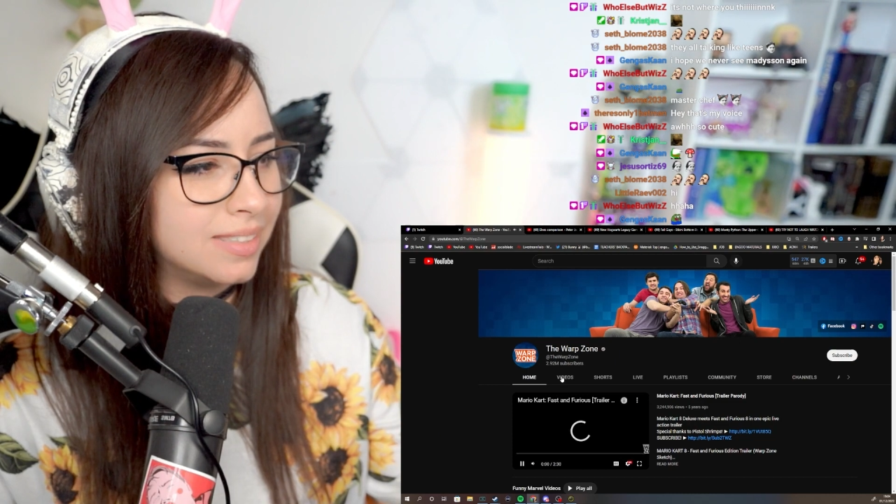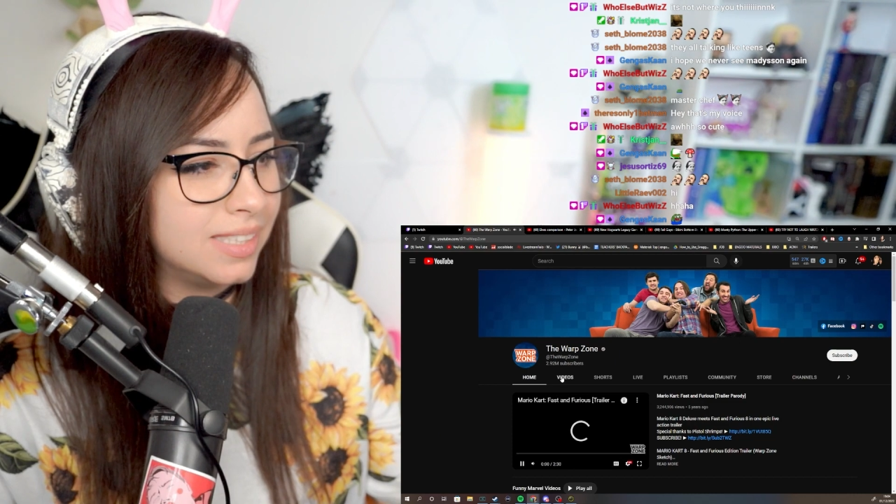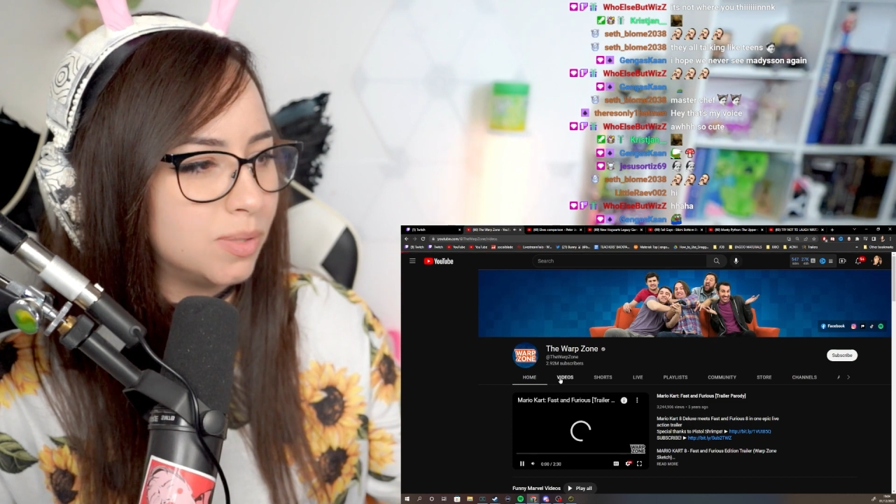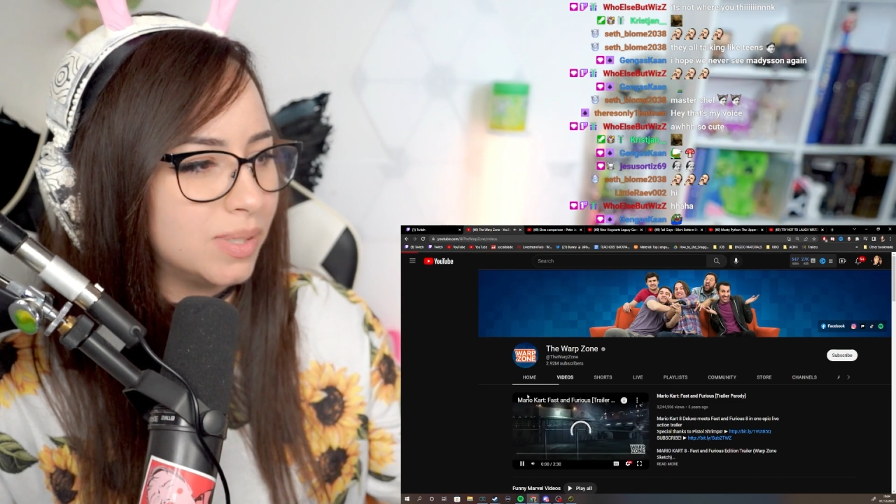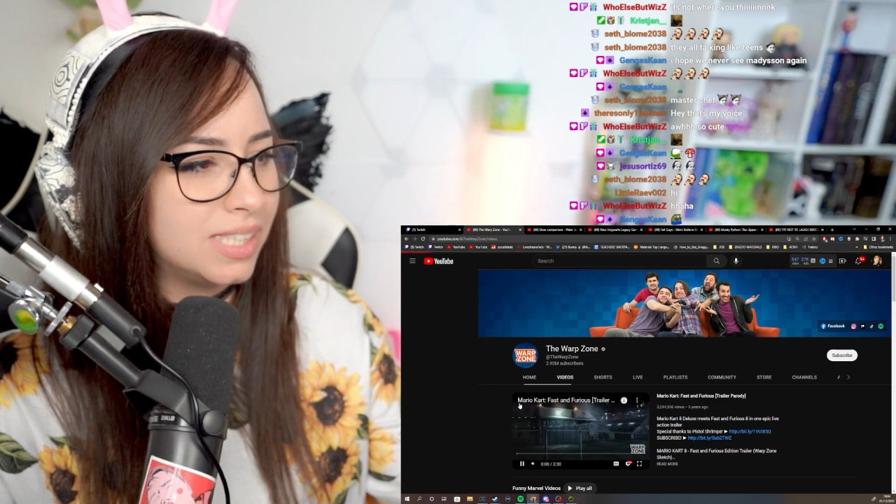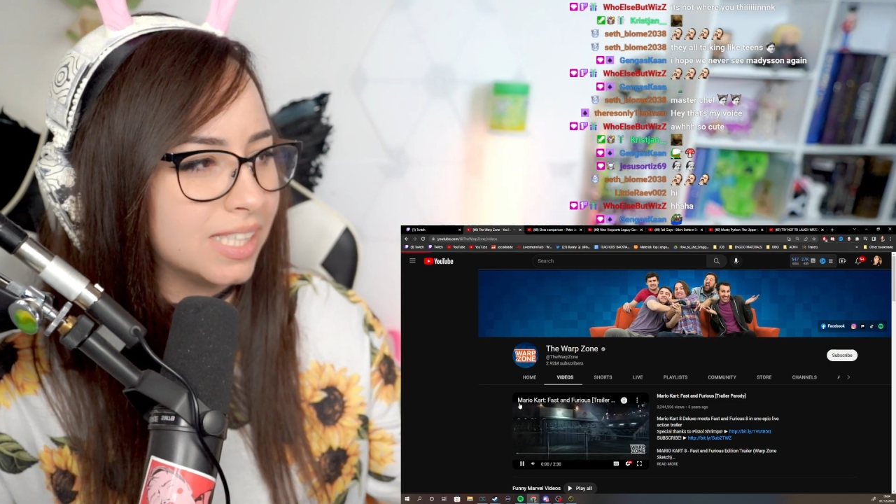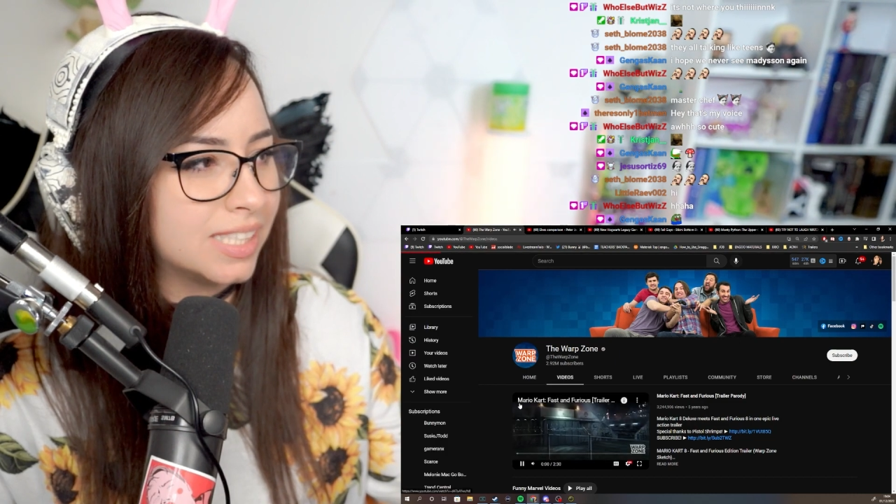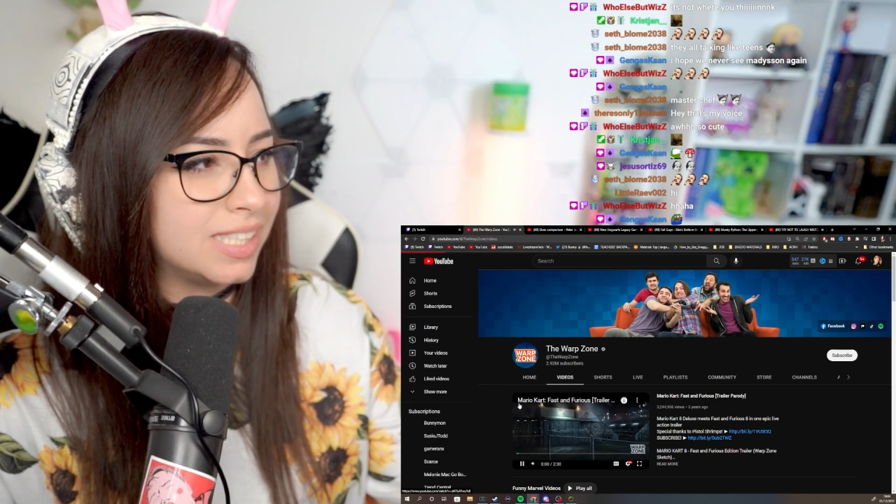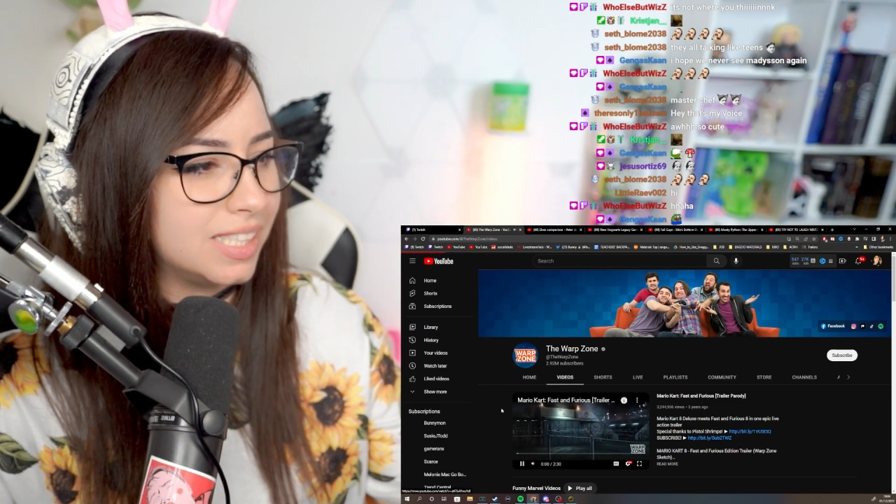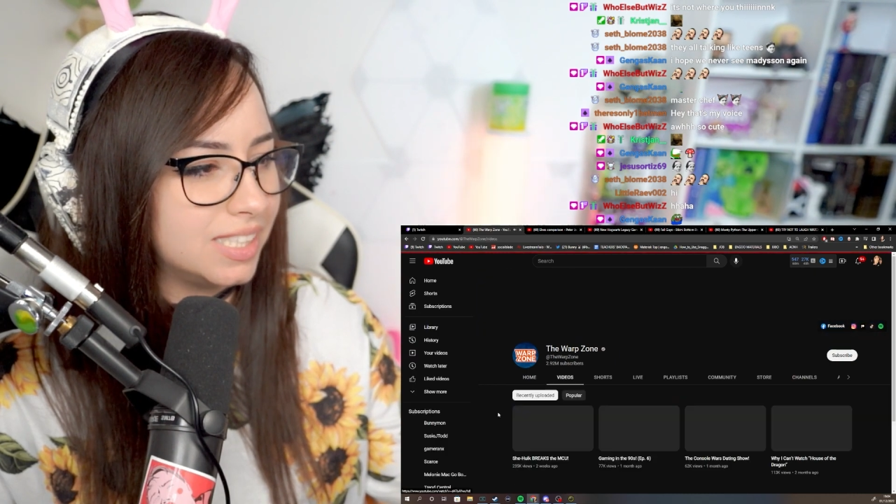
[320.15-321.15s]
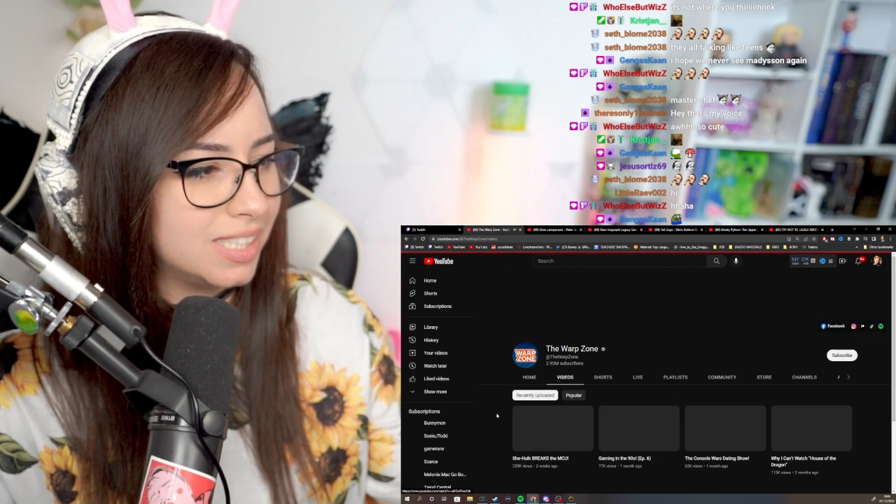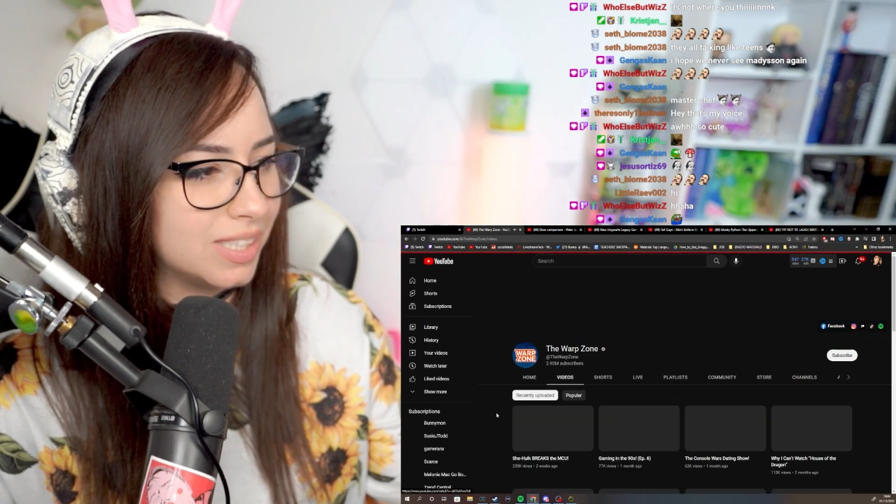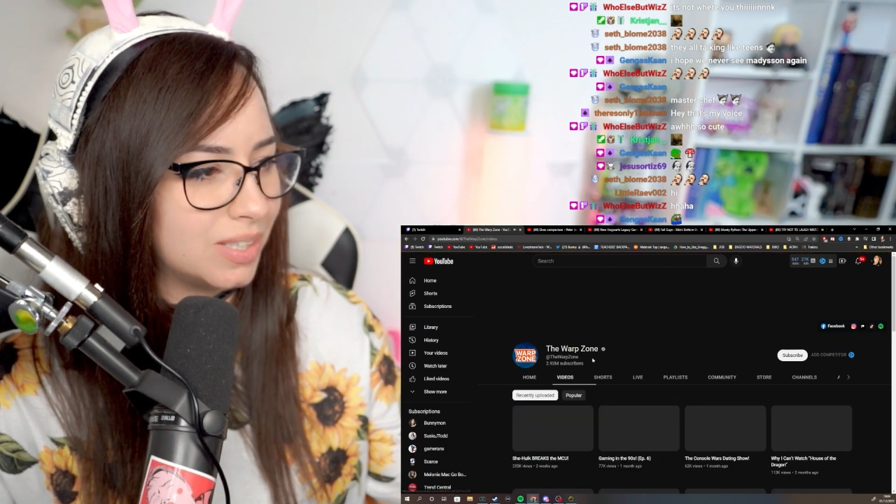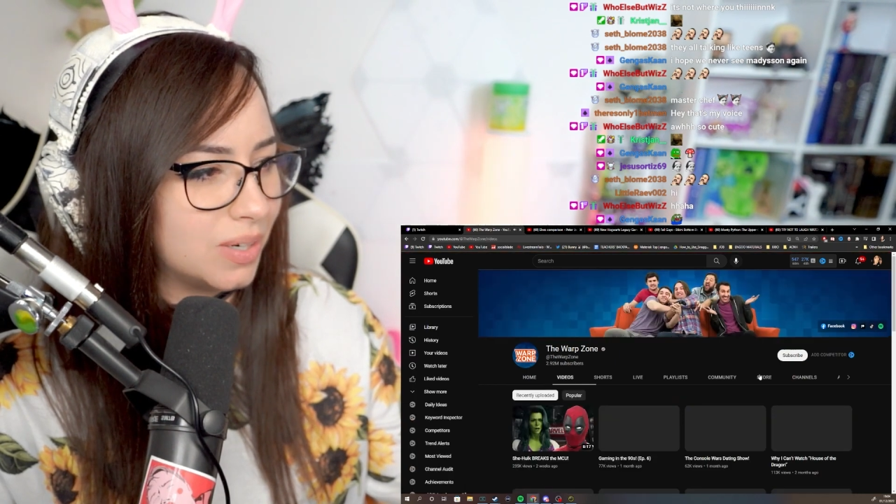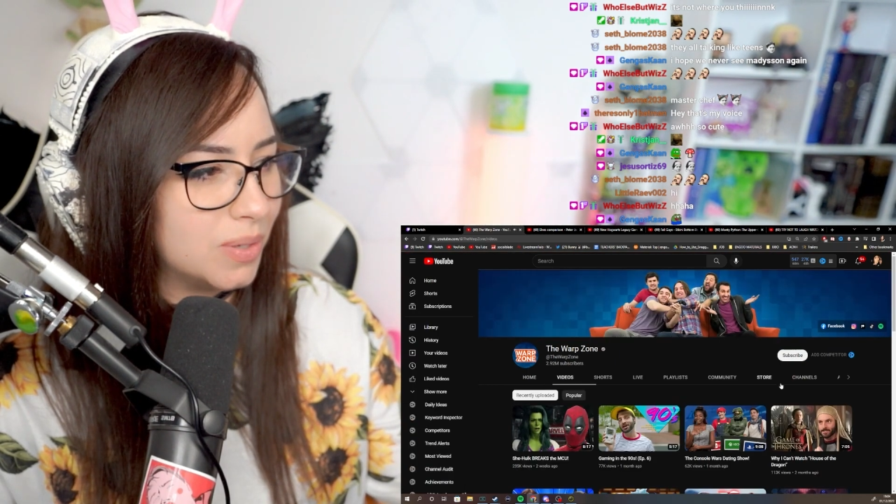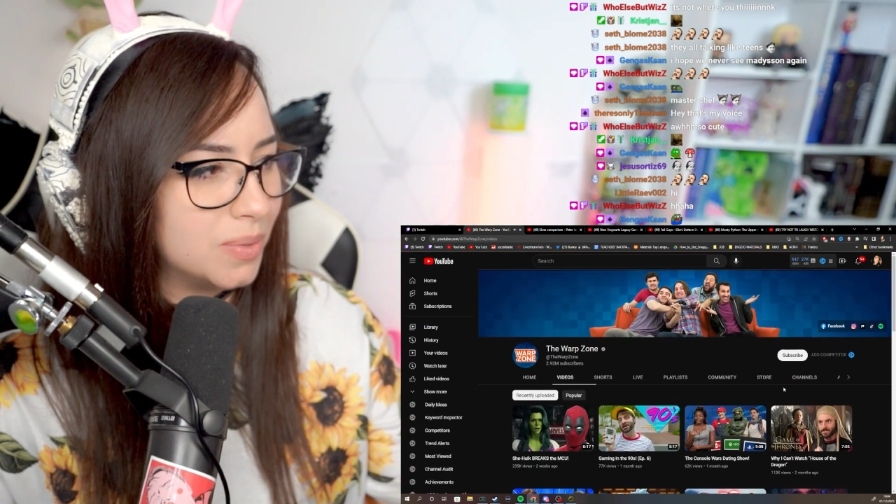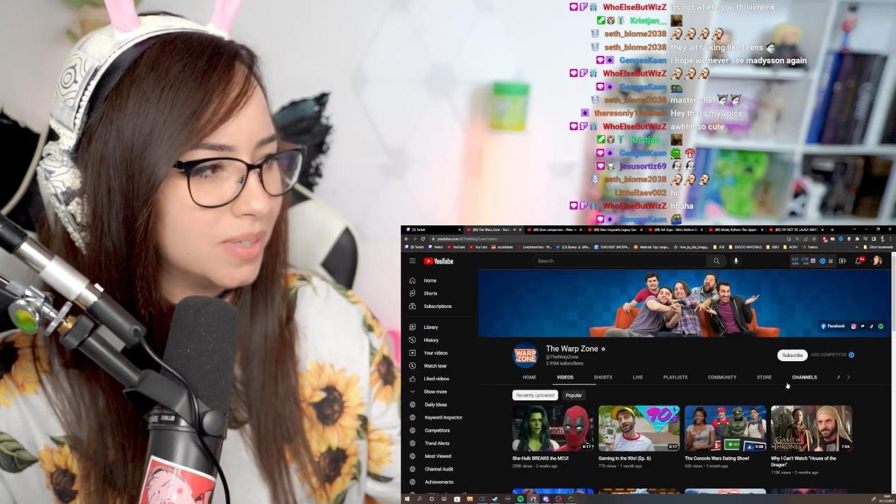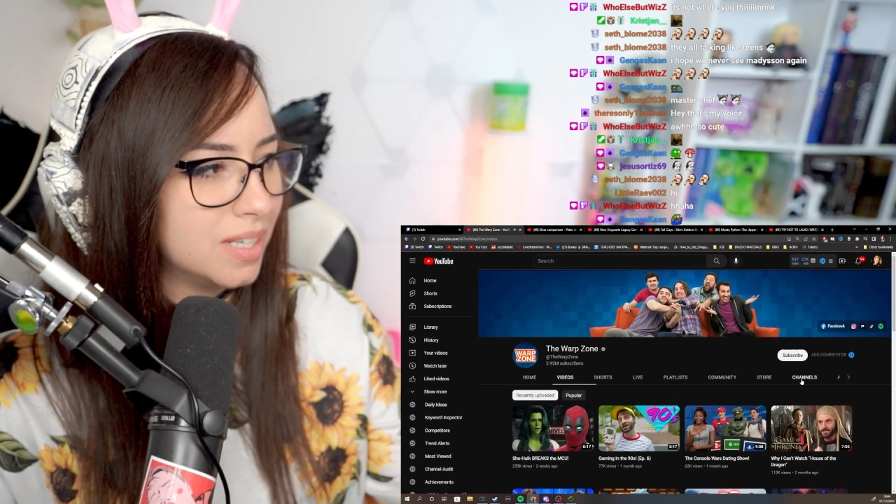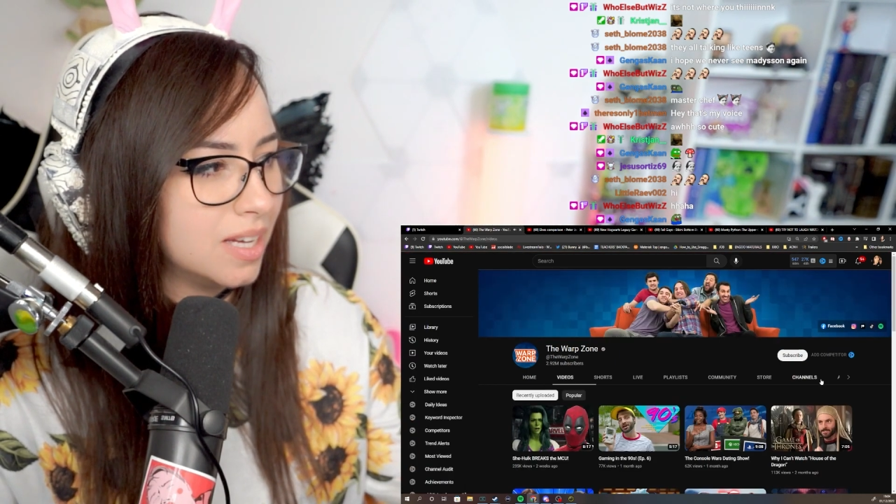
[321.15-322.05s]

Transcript: This was 6 years ago.